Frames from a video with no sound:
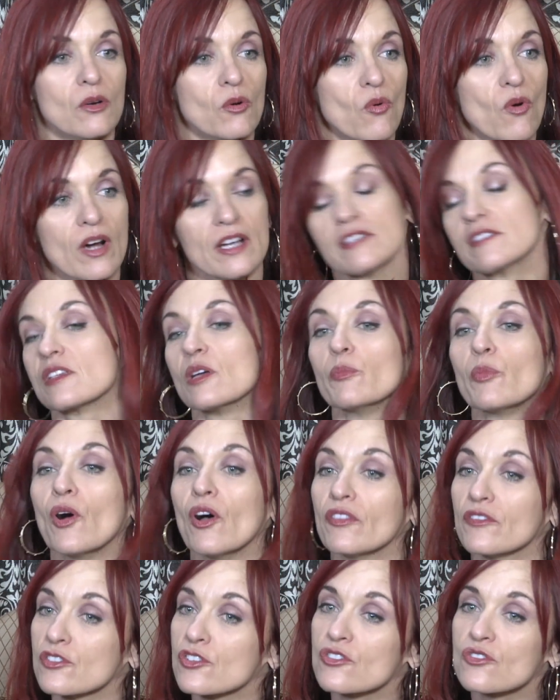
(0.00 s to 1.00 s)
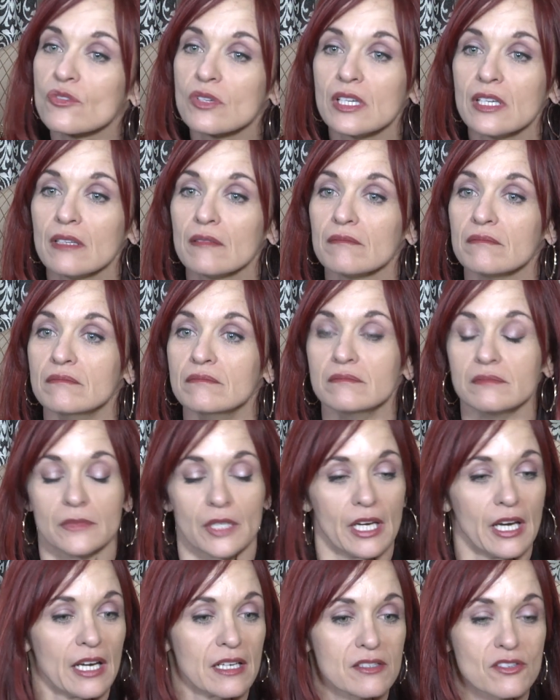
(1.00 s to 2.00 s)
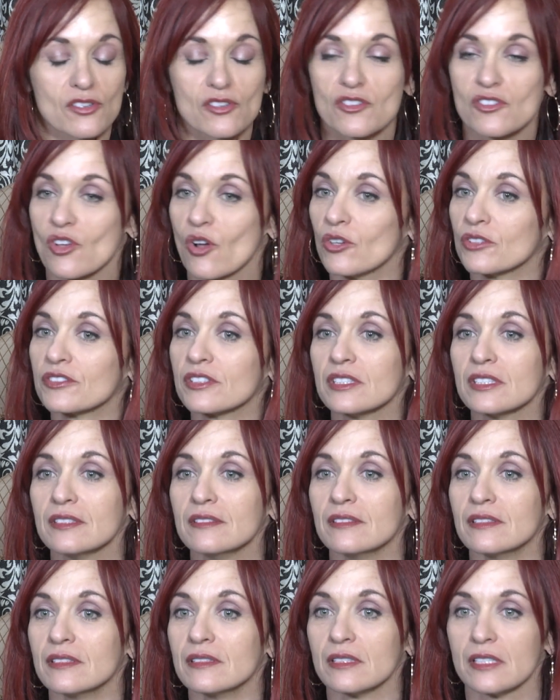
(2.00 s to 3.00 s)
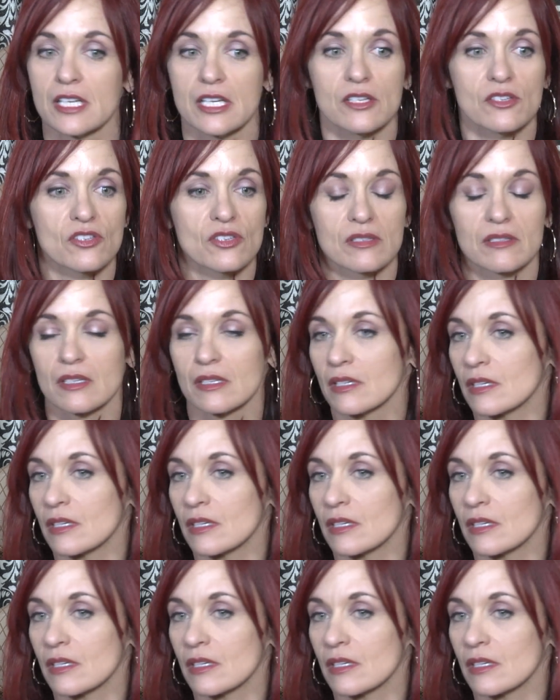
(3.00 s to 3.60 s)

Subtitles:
Winds up on the street, gets assaulted. He's